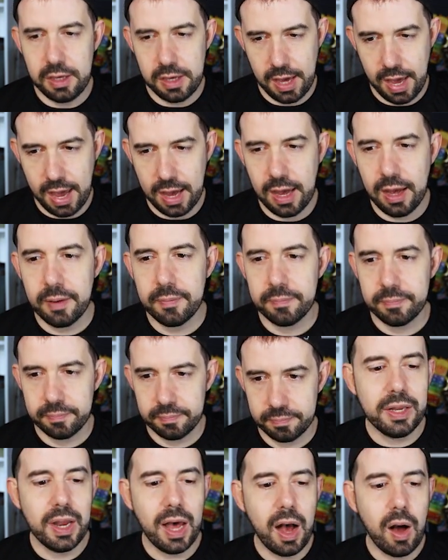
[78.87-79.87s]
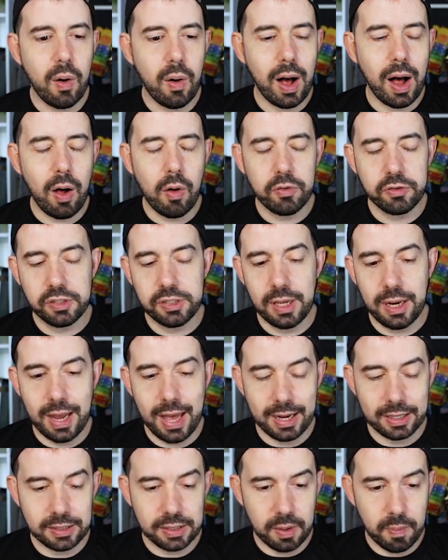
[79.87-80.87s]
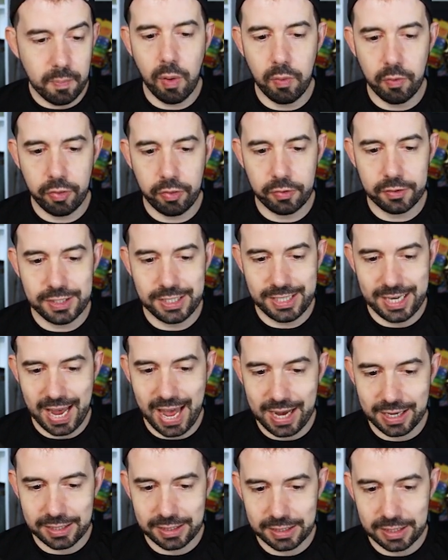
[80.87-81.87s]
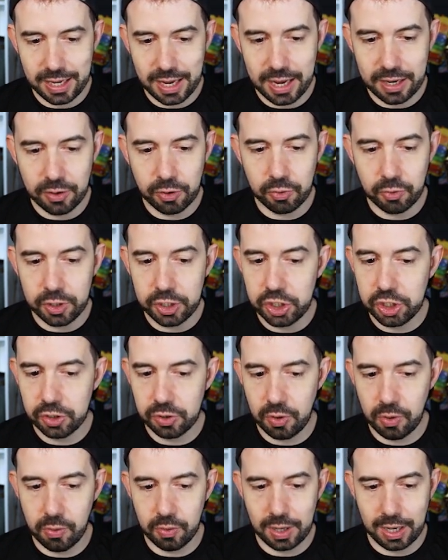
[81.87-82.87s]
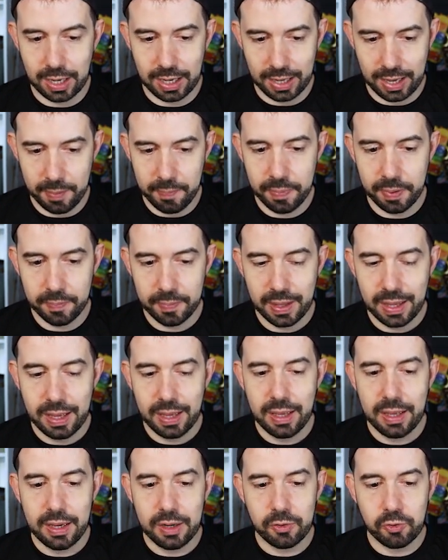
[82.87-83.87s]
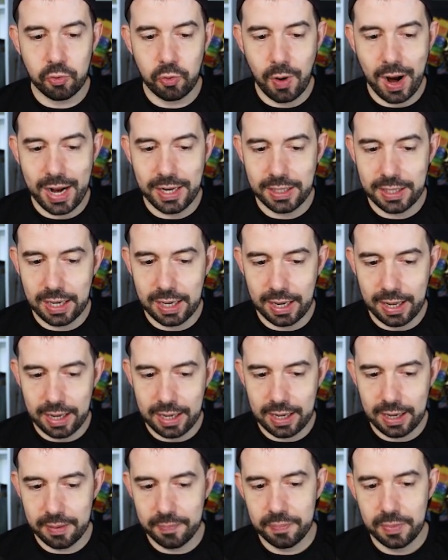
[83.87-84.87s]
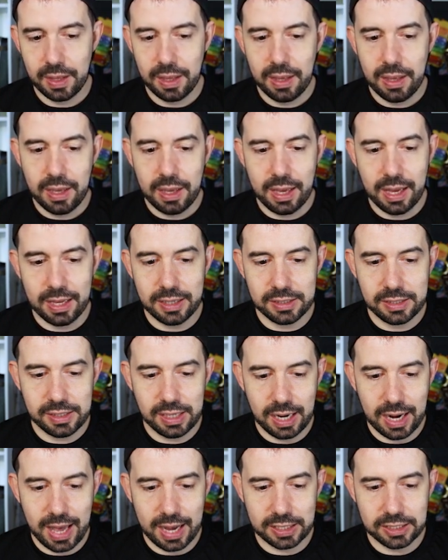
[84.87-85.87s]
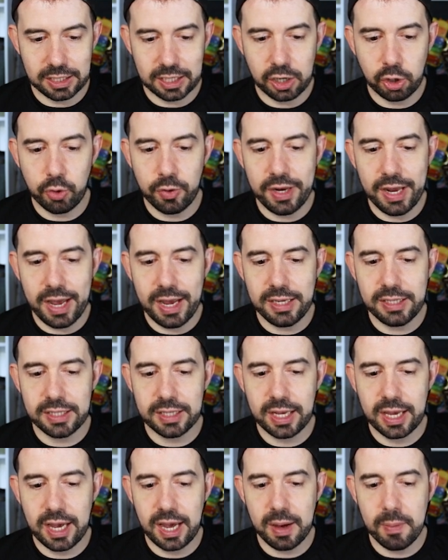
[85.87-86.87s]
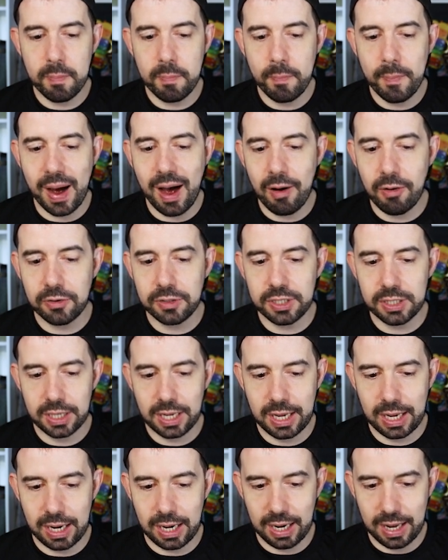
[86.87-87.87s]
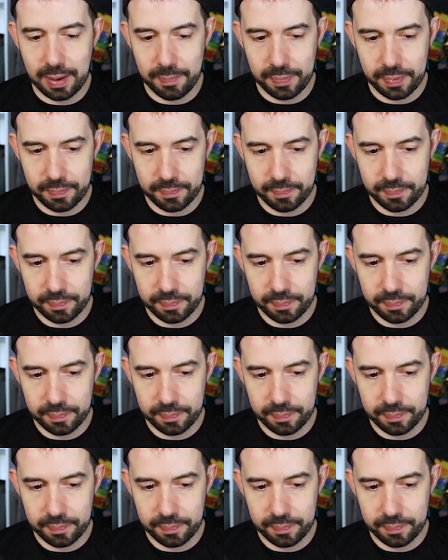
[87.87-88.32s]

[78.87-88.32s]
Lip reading: Yeah, now I'll select both text and original clip, right click and select create compound clip.